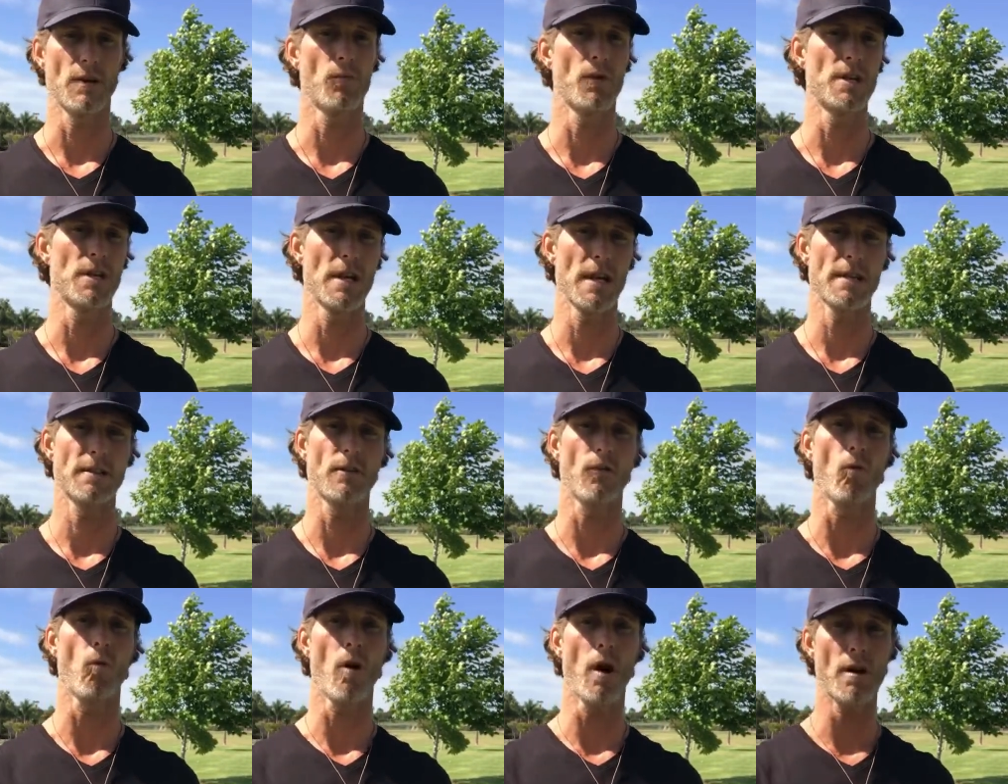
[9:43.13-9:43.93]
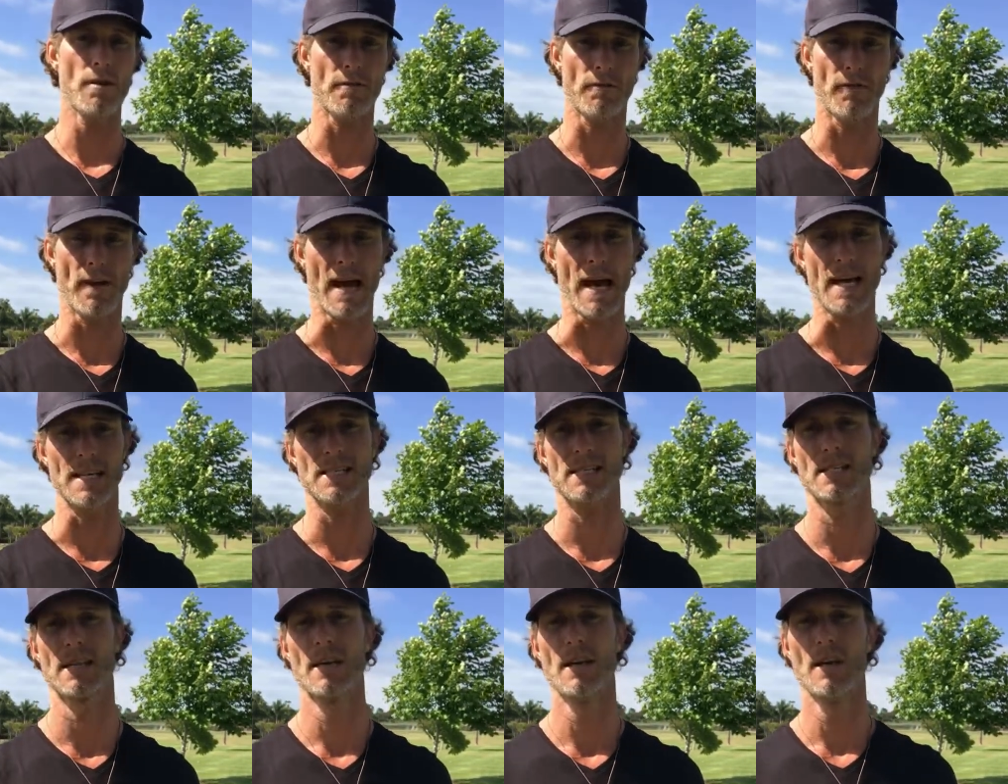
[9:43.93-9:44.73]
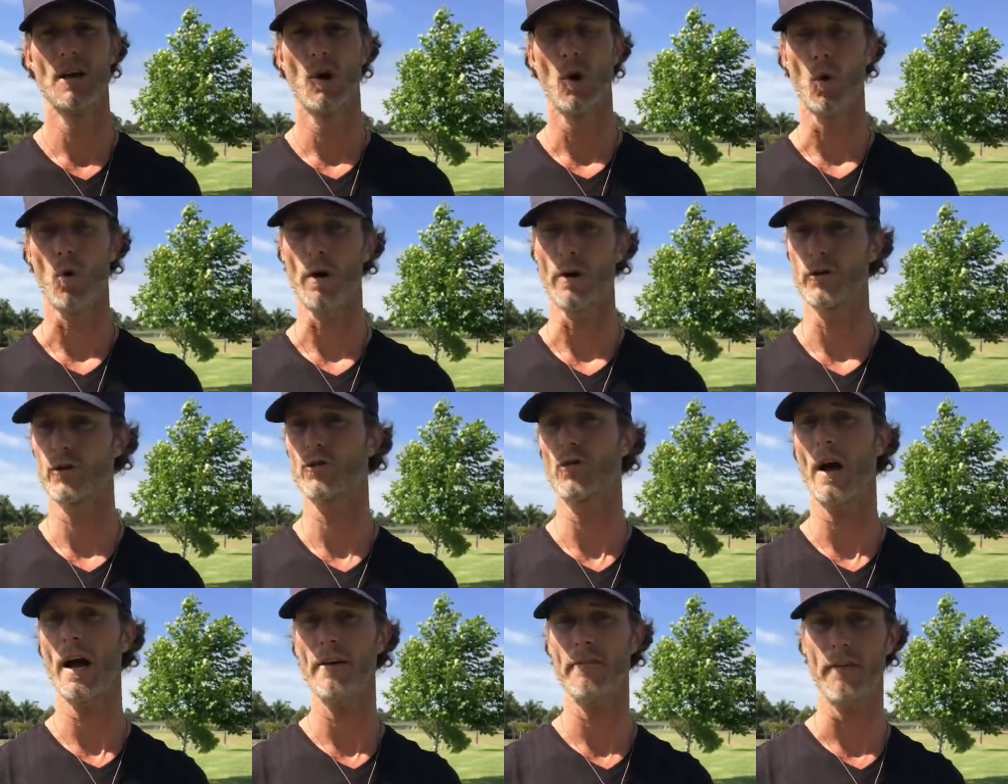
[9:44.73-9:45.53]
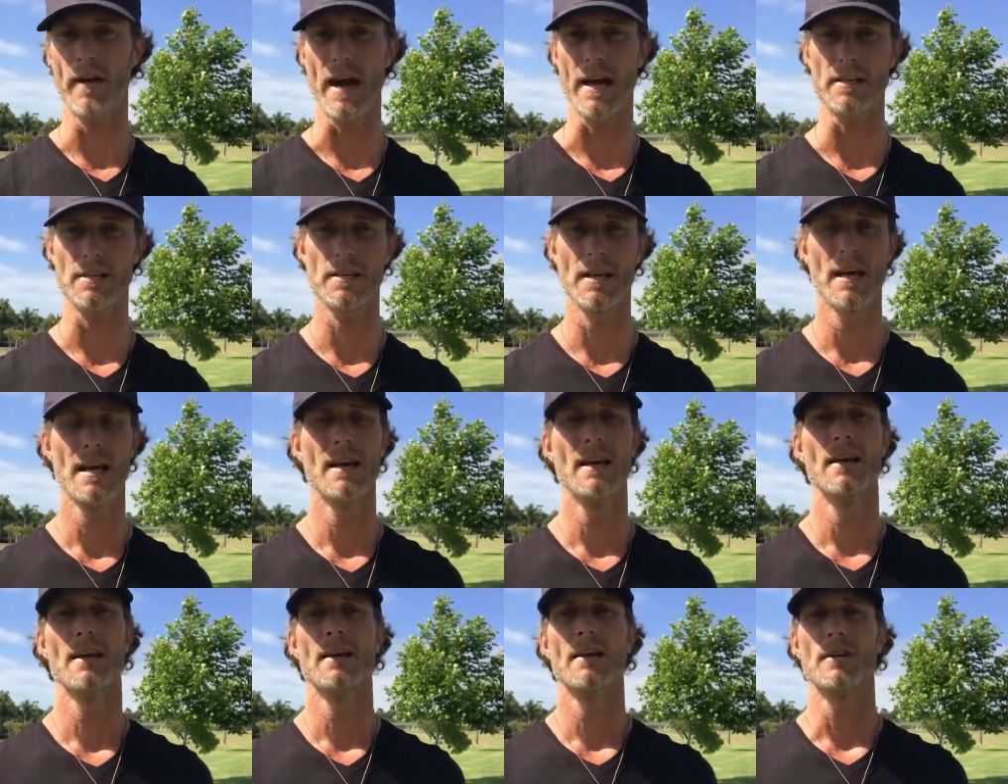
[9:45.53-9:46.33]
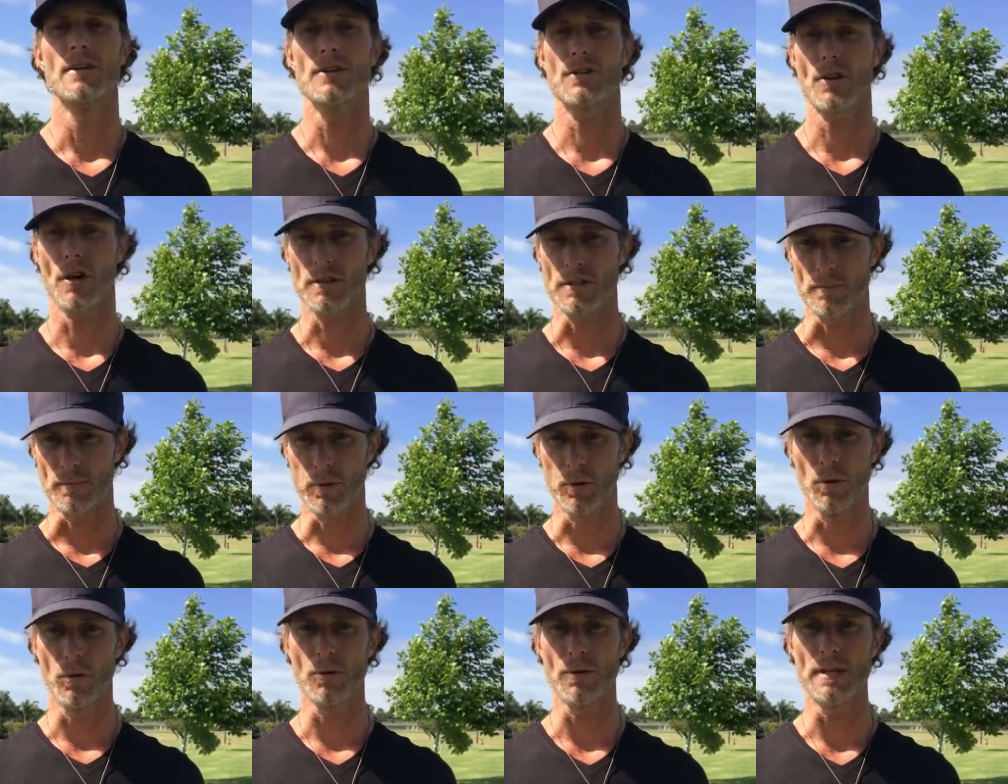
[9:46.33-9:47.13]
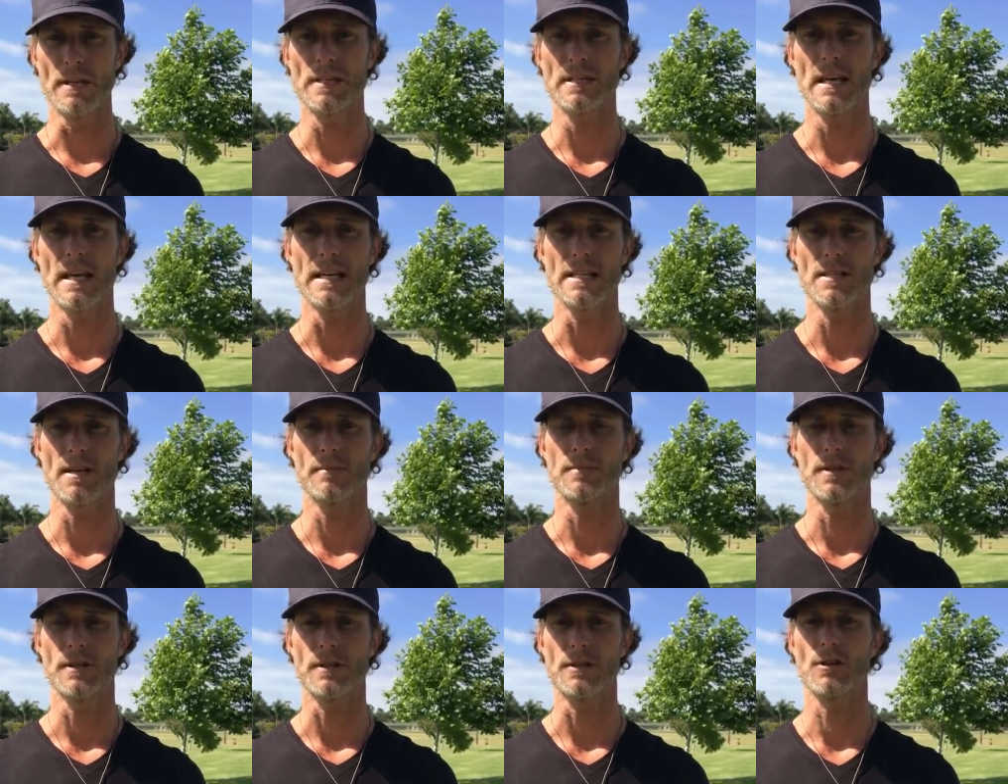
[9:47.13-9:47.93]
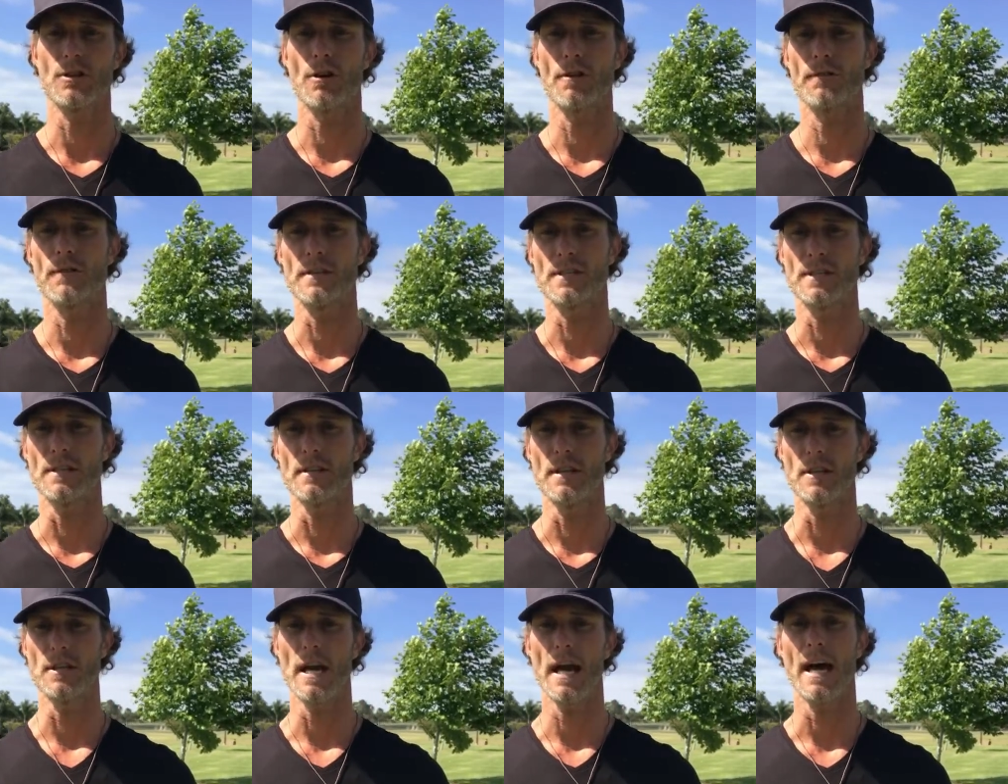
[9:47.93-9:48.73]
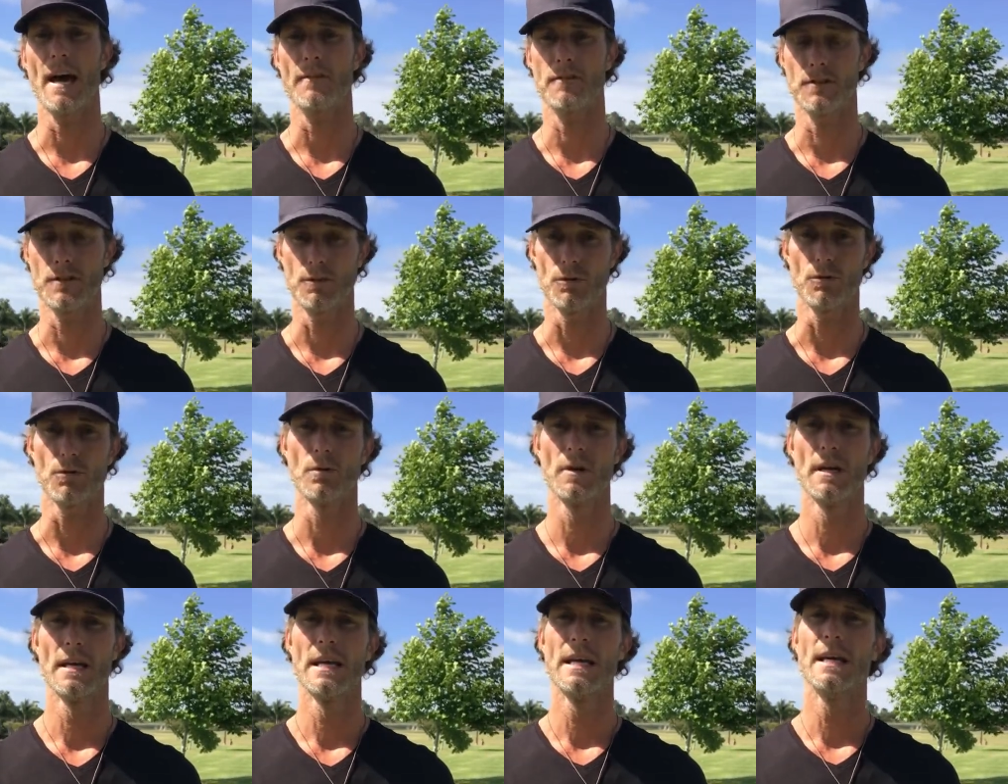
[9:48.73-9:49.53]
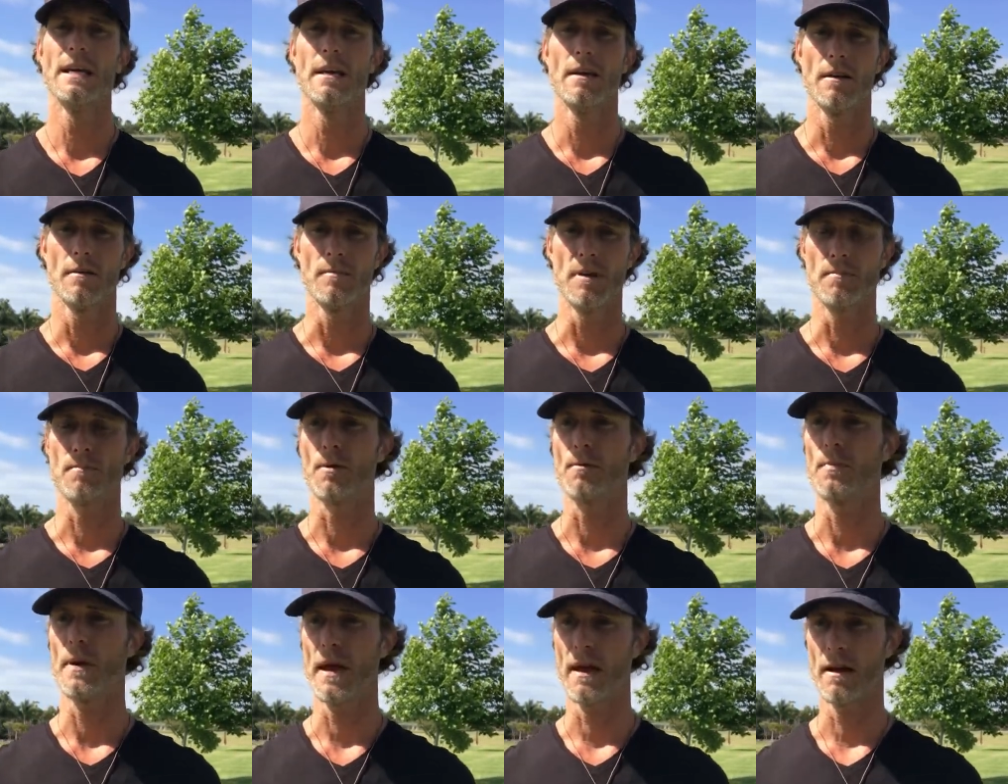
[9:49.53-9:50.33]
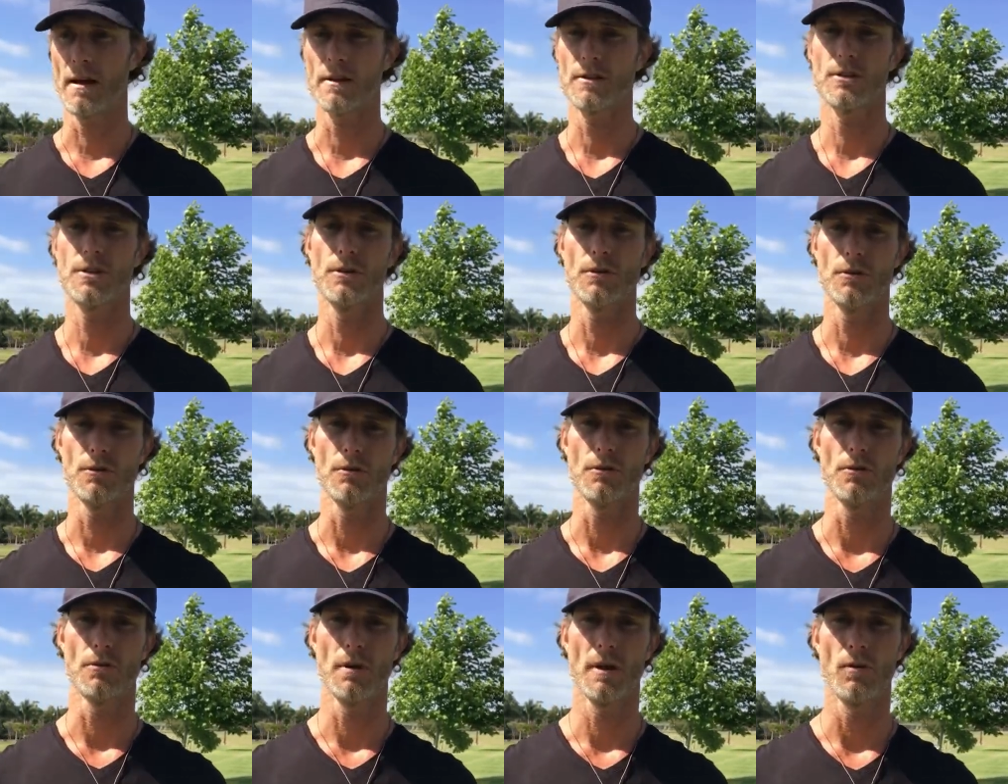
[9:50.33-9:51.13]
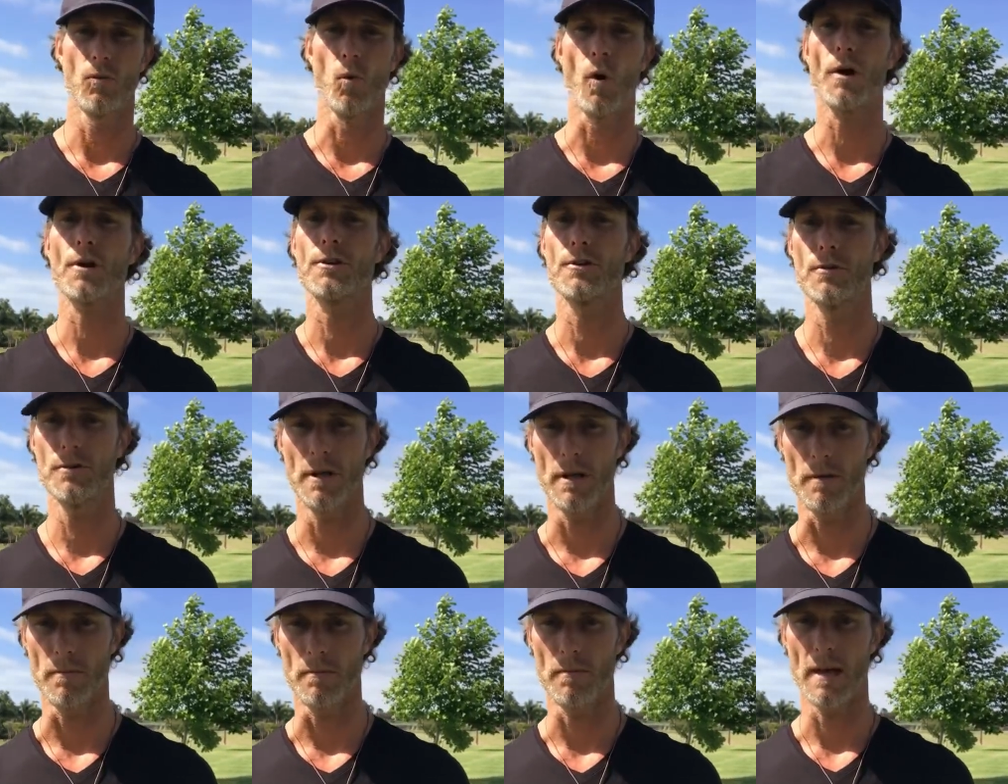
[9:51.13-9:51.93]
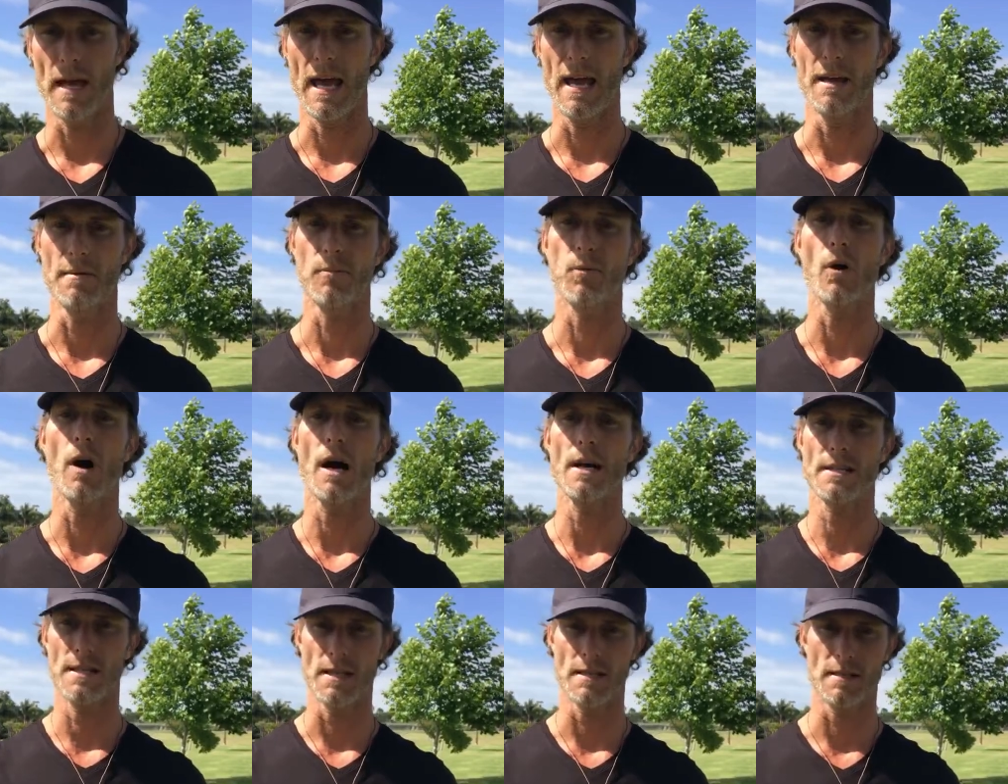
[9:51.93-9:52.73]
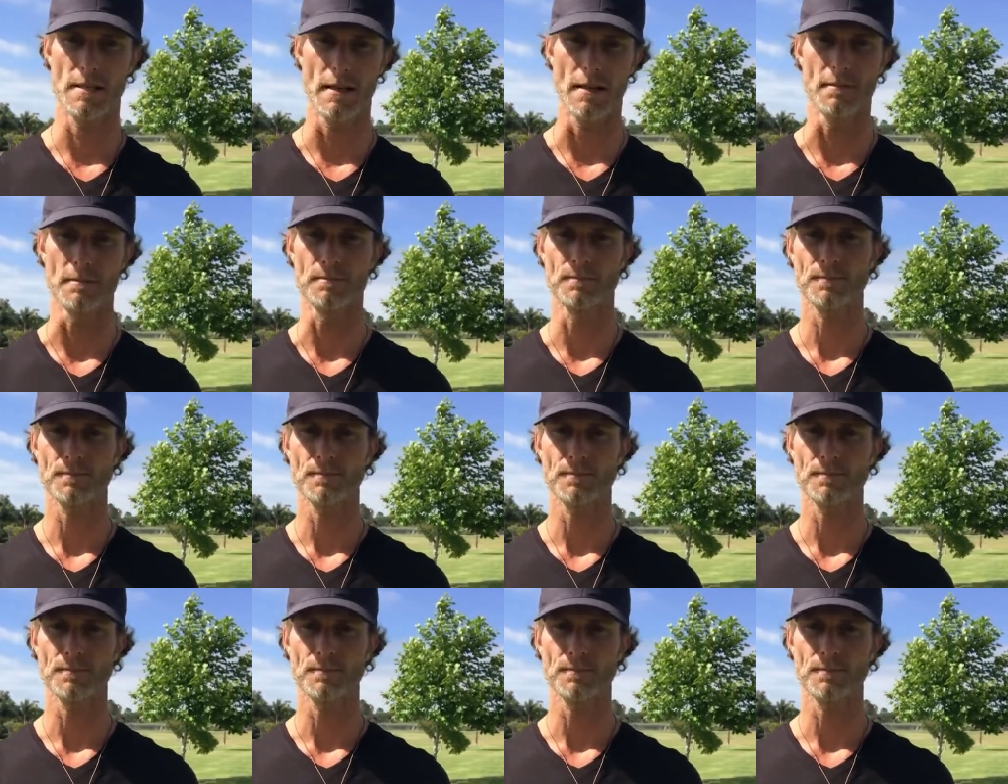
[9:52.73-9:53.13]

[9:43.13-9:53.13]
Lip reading: And when you hit the water fast or a dry fast, you start to pull these things up to the surface, and then you have to be prepared to work through them and process them.